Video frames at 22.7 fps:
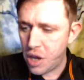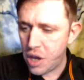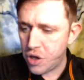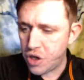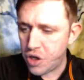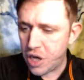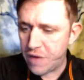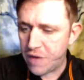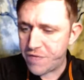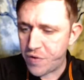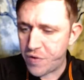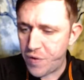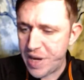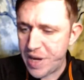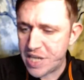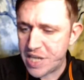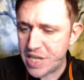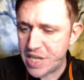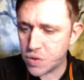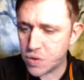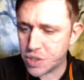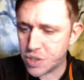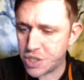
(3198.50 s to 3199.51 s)
You have the
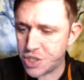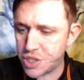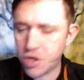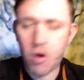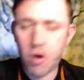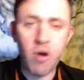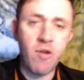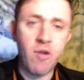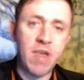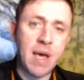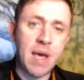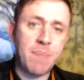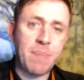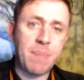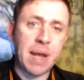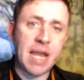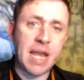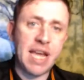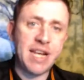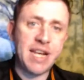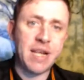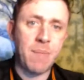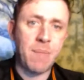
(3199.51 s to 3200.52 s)
resources or the
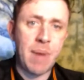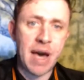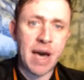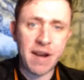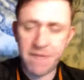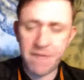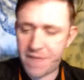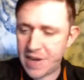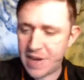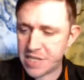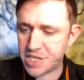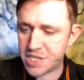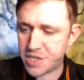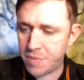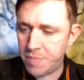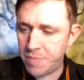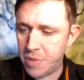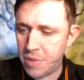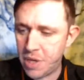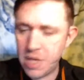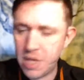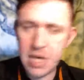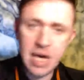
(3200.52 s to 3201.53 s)
ability to manifest
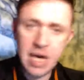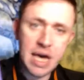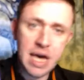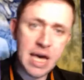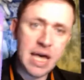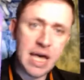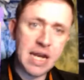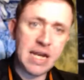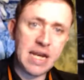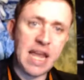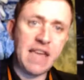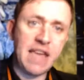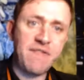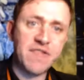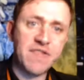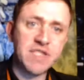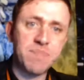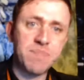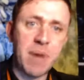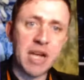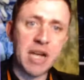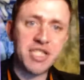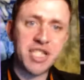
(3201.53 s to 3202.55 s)
them. Life is
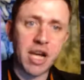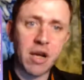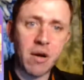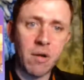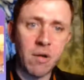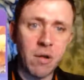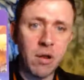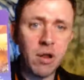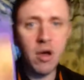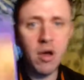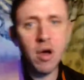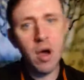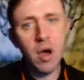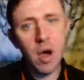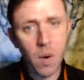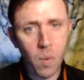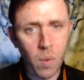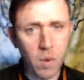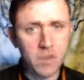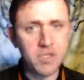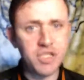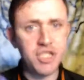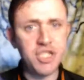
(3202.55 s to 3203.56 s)
magical.
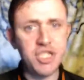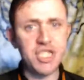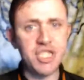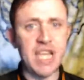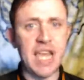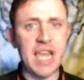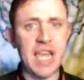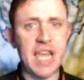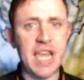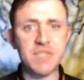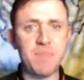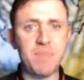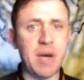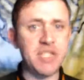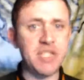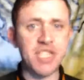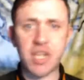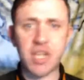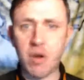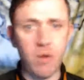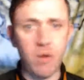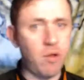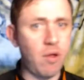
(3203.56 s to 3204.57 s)
Once you see it as
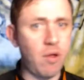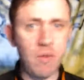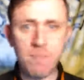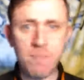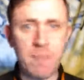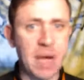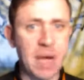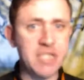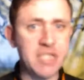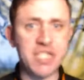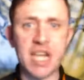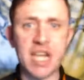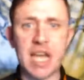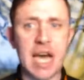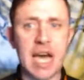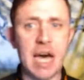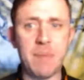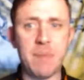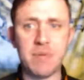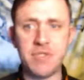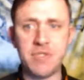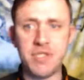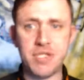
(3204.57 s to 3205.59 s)
magical, magic
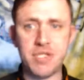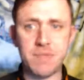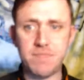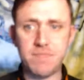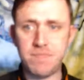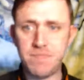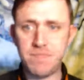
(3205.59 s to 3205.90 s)
happens.